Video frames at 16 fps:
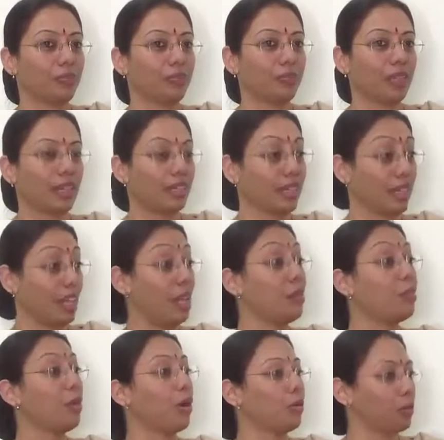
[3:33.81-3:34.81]
that
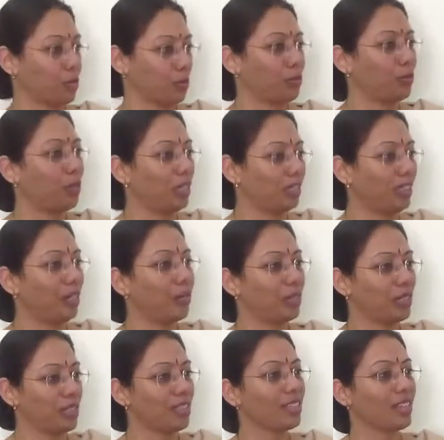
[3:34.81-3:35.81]
came out when they were
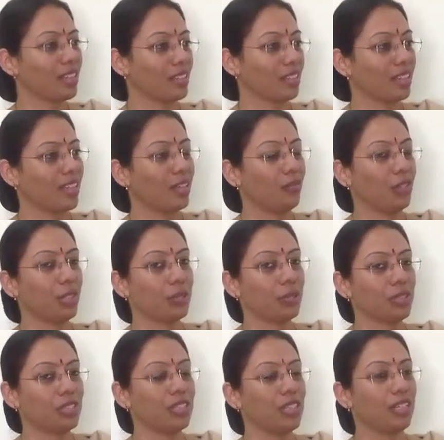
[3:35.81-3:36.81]
discussing, and we could
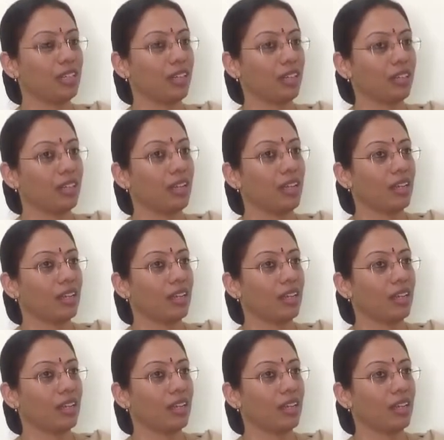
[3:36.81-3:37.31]
see that